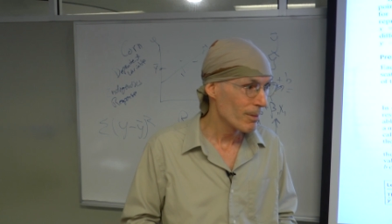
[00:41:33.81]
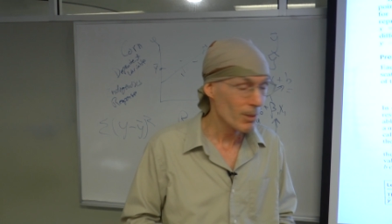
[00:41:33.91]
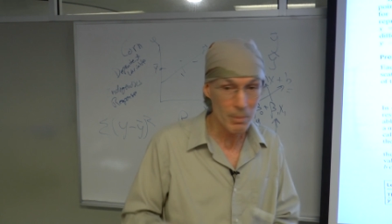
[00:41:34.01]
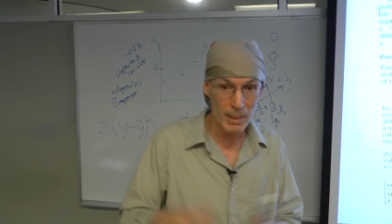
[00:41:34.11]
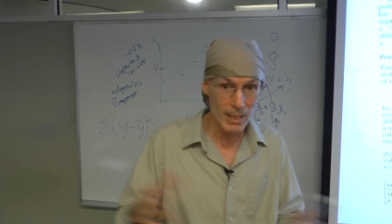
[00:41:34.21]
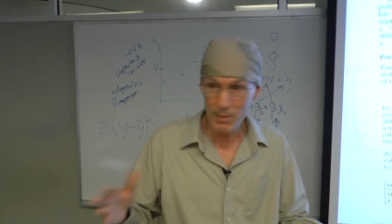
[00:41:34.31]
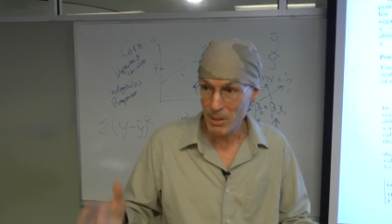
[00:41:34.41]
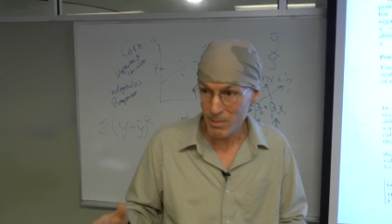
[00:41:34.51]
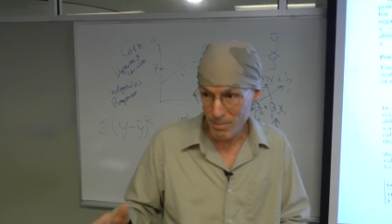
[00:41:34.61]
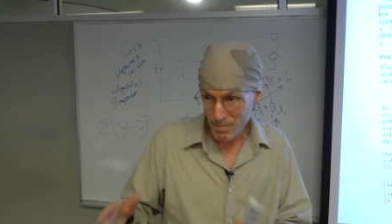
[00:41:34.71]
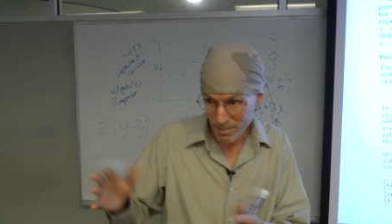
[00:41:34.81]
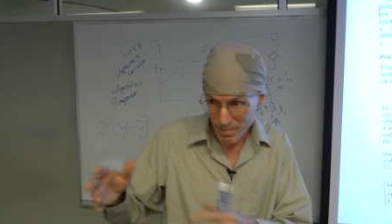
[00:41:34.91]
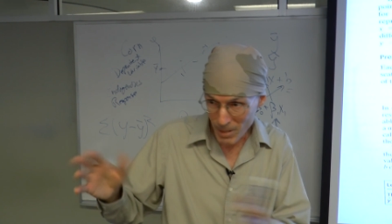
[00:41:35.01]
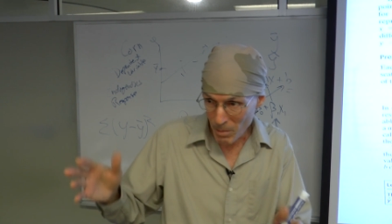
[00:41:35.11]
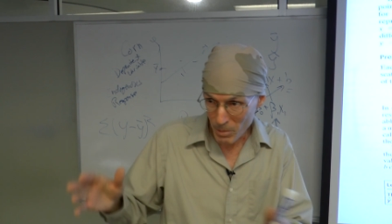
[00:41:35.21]
There'll be different
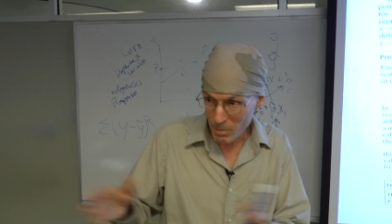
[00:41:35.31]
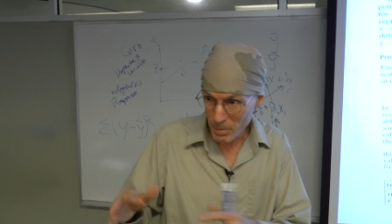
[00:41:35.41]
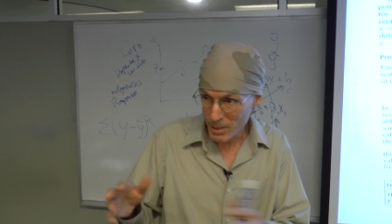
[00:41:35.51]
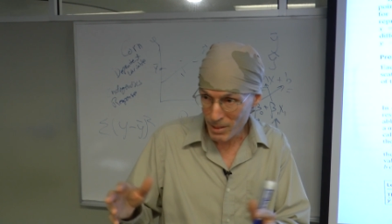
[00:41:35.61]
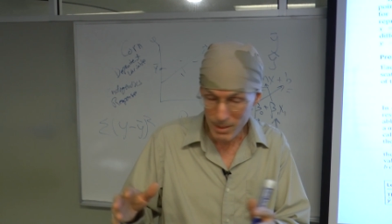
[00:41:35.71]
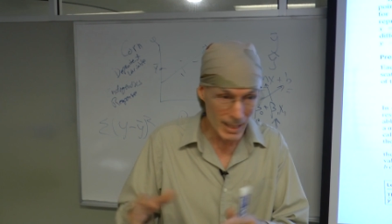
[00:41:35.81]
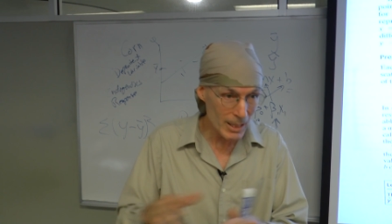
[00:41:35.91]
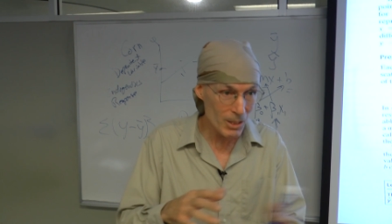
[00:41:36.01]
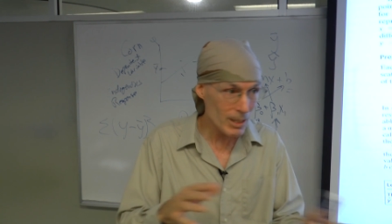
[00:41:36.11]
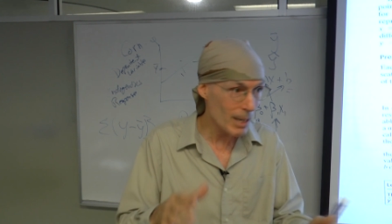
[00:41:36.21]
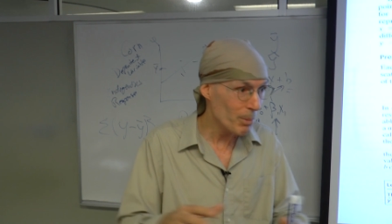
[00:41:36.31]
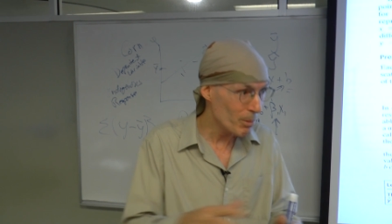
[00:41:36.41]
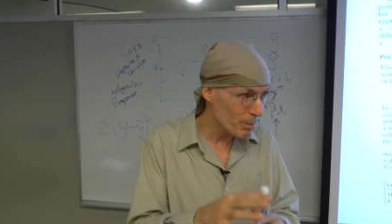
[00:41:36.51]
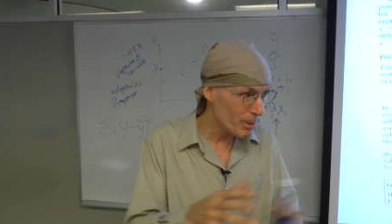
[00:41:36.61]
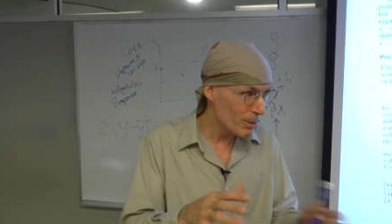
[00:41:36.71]
numbers because each sample
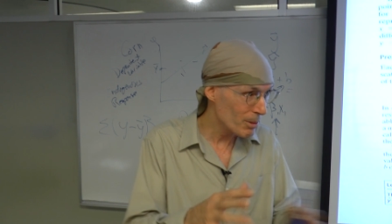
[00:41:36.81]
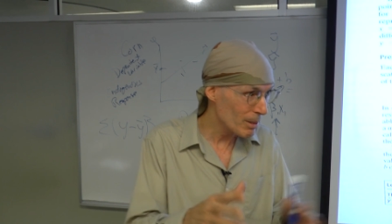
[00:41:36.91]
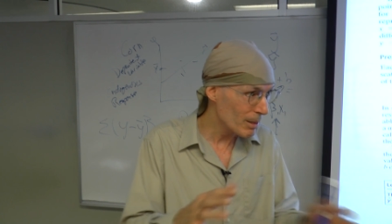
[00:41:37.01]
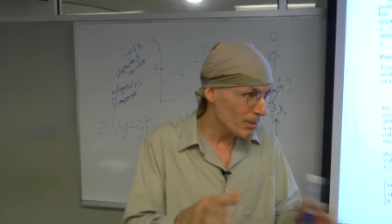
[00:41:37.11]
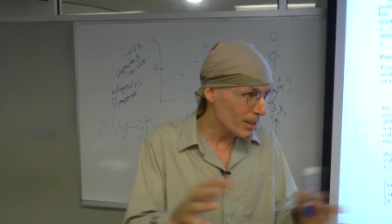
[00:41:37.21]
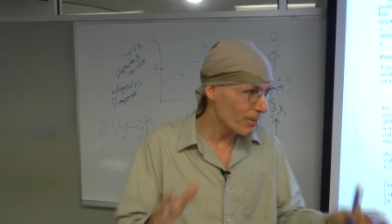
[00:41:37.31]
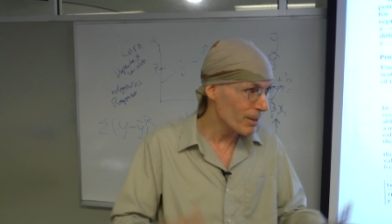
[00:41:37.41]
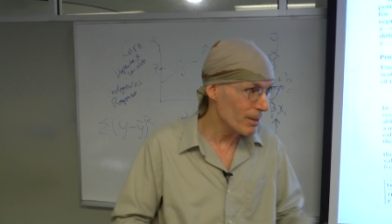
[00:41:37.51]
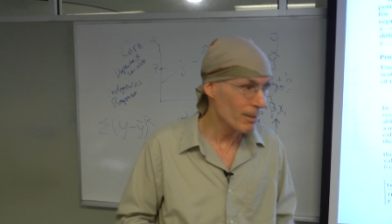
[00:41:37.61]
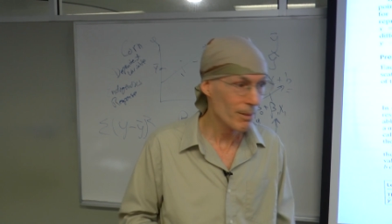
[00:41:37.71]
will produce a little different